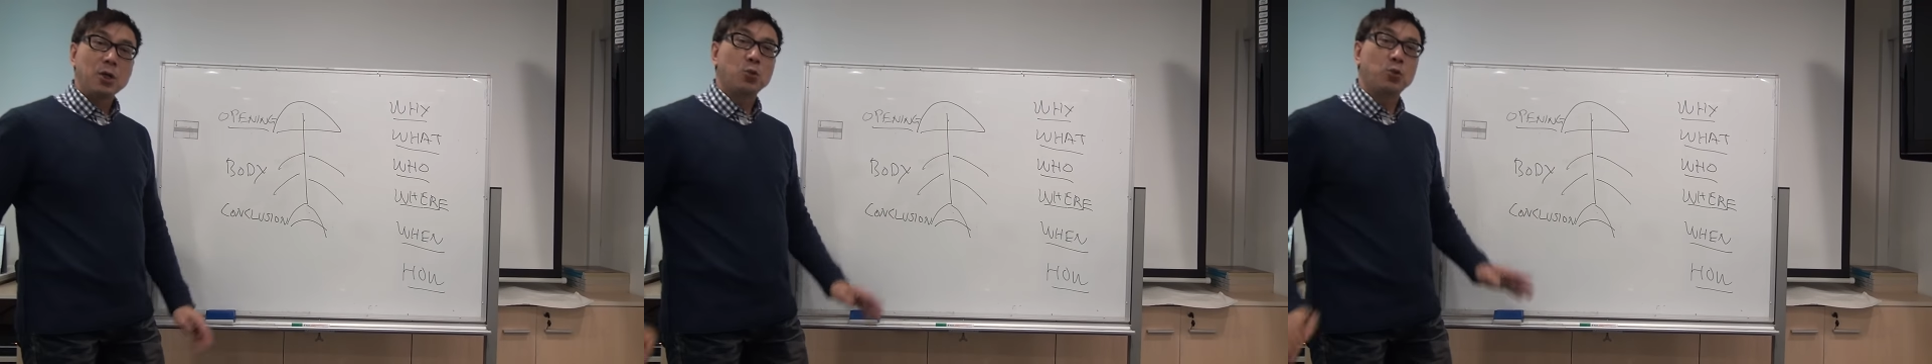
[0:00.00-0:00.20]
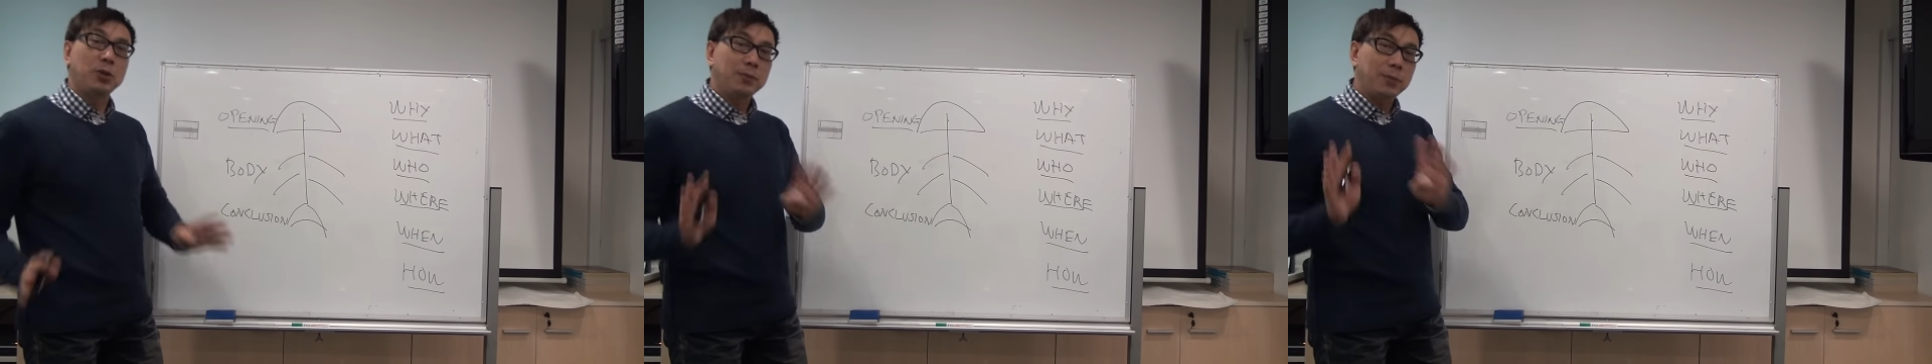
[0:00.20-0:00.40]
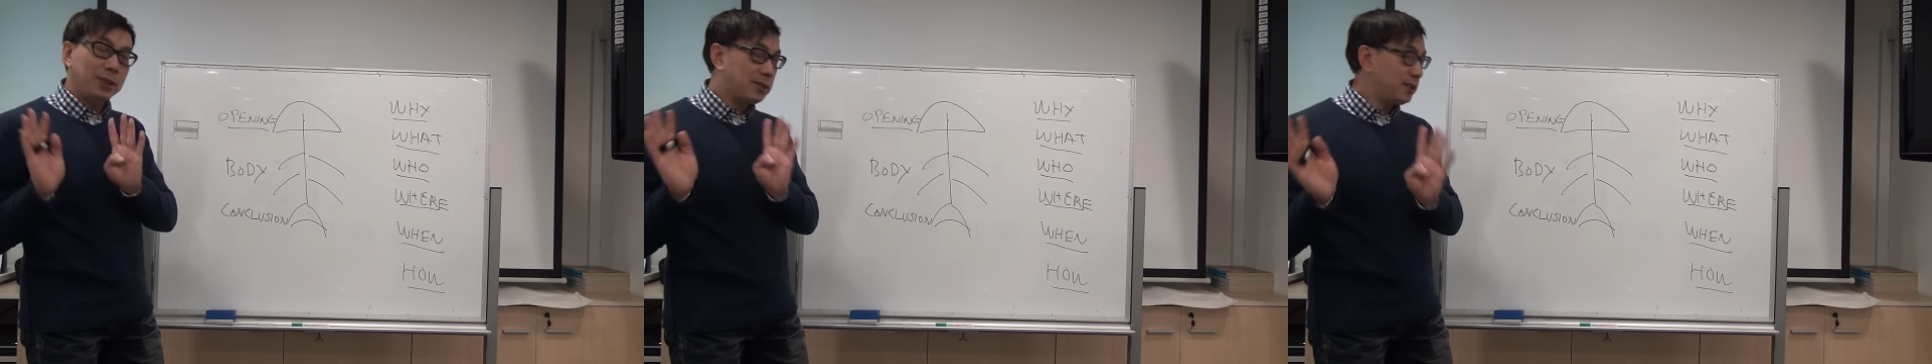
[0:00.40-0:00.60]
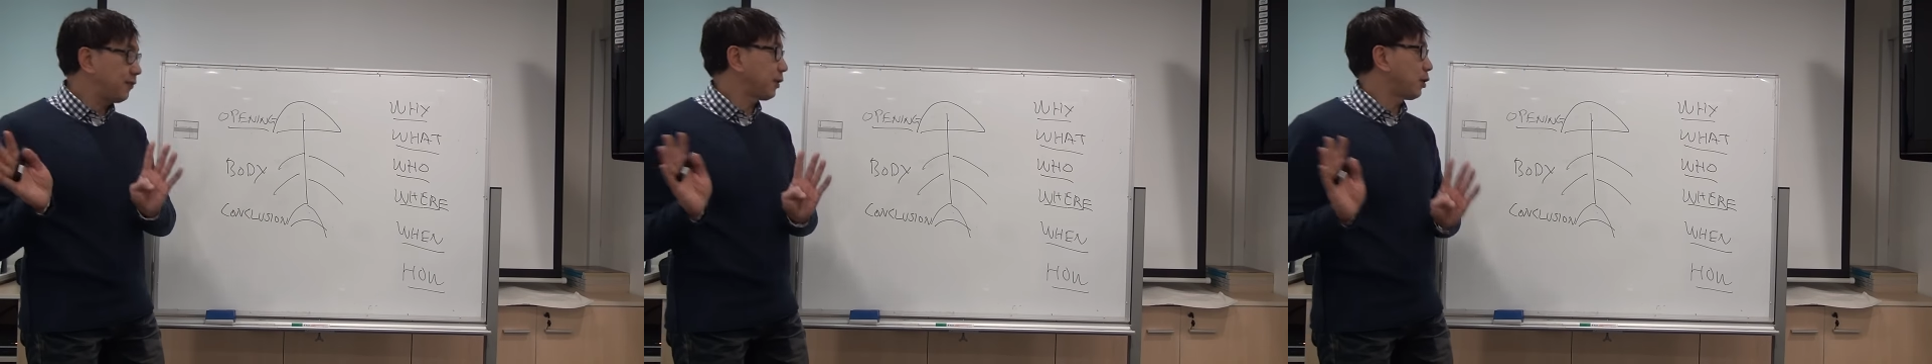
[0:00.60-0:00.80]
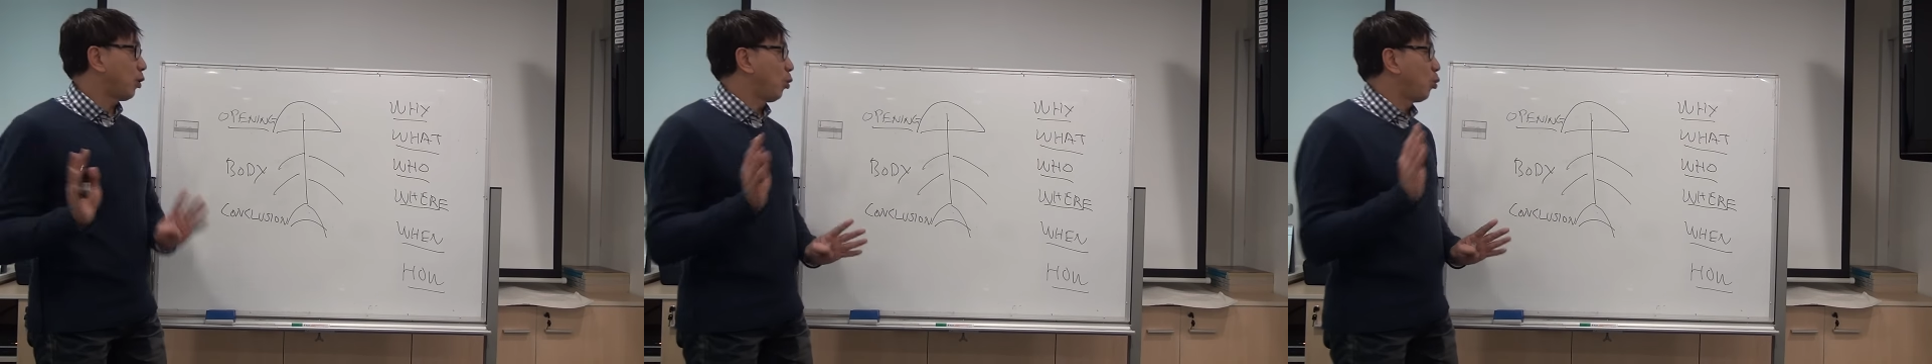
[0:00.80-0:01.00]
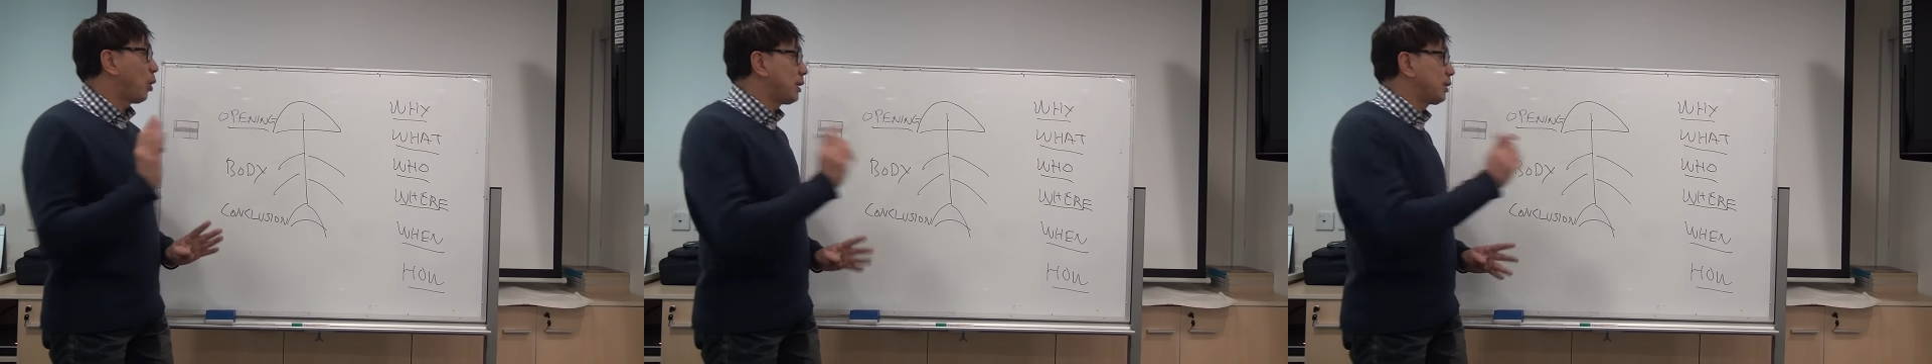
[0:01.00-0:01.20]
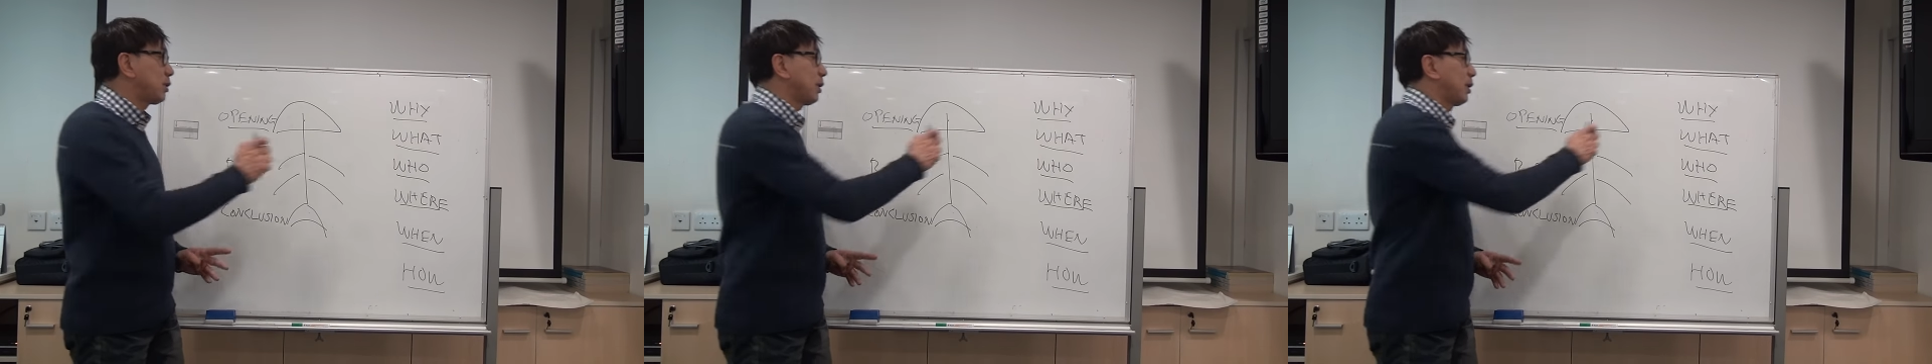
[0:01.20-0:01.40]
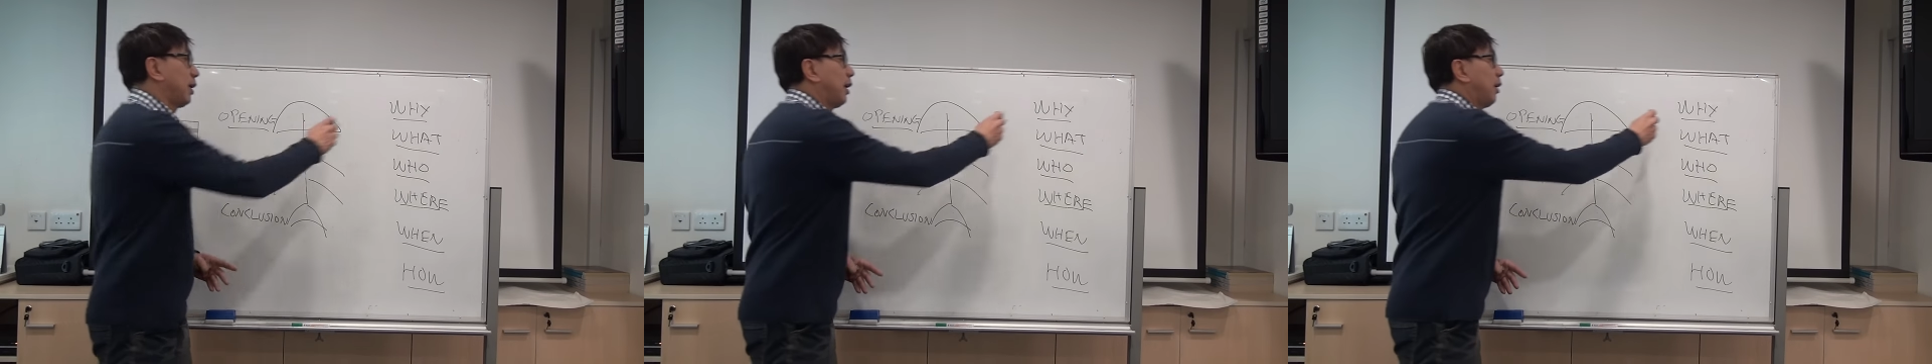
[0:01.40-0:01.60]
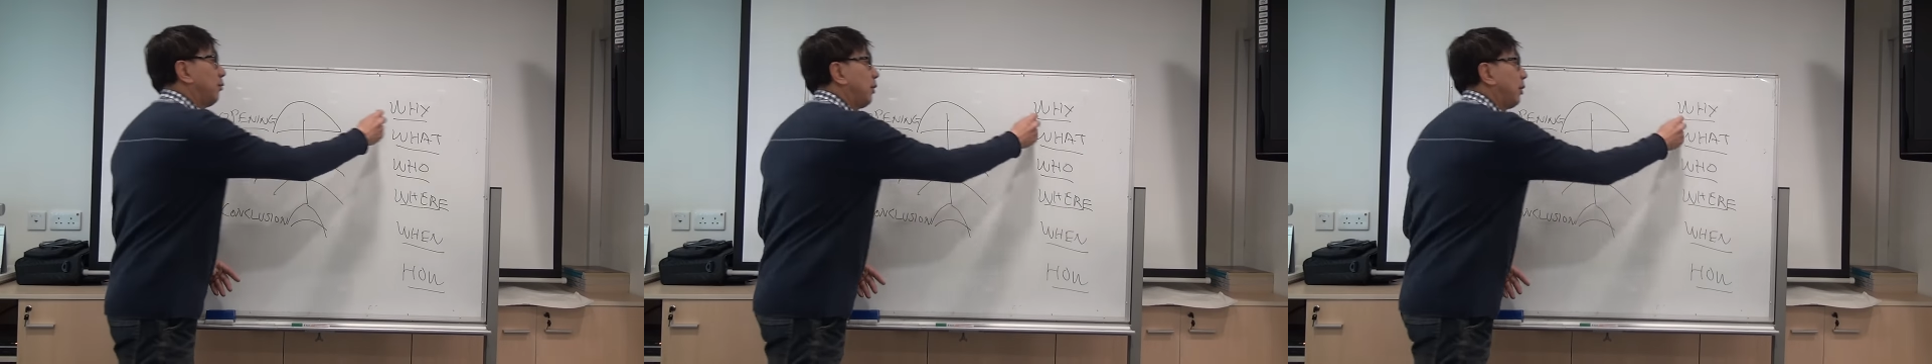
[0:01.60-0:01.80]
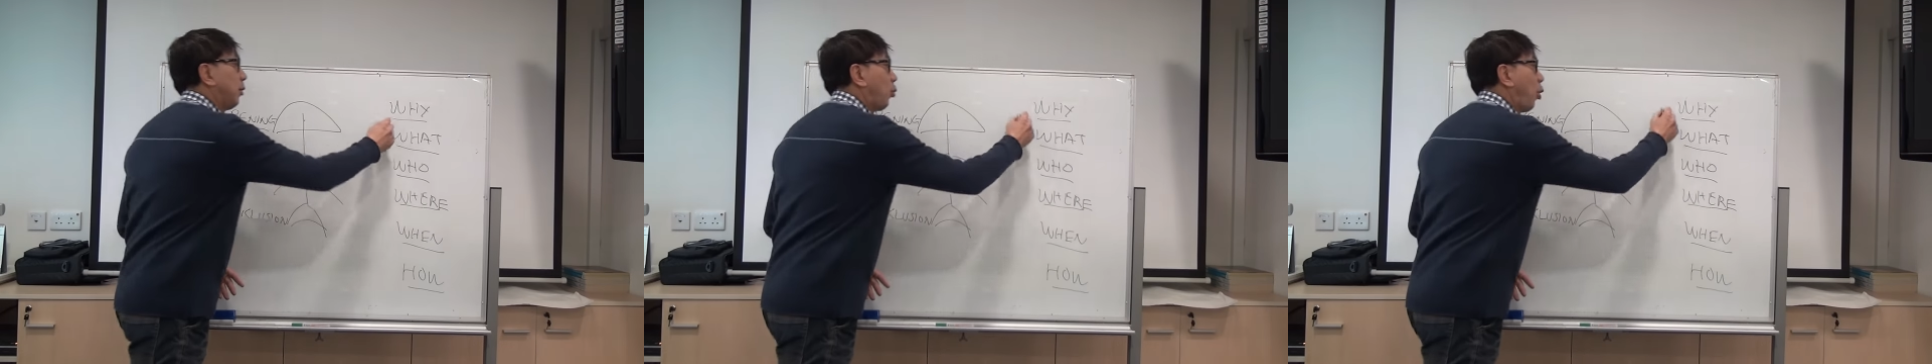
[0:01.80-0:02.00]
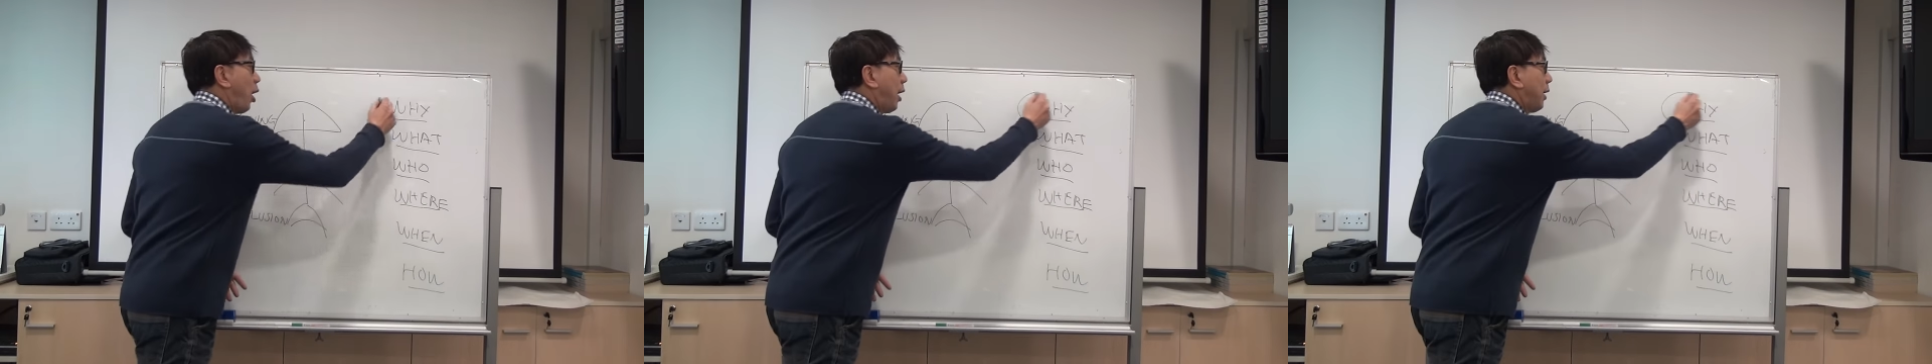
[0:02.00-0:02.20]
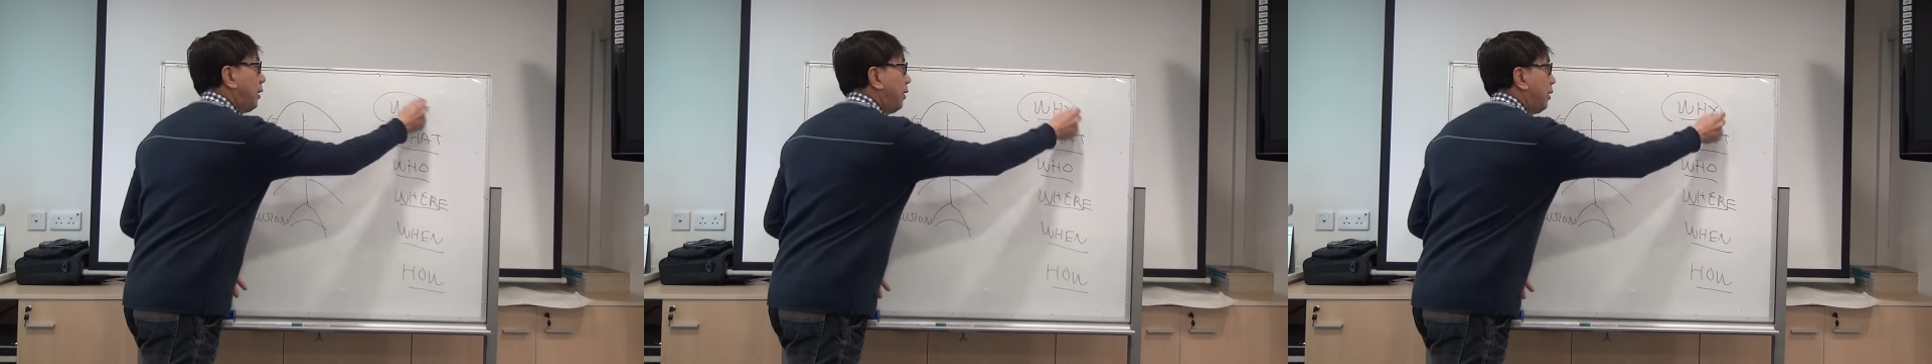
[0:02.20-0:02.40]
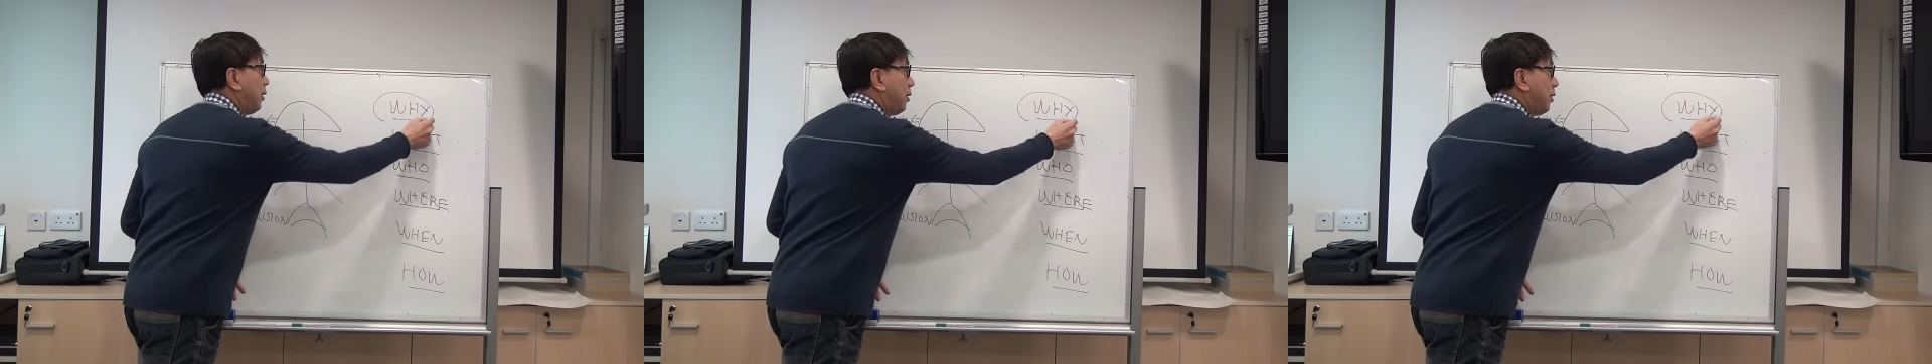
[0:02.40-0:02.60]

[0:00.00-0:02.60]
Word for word: Wouldn't be difficult once you clear up the why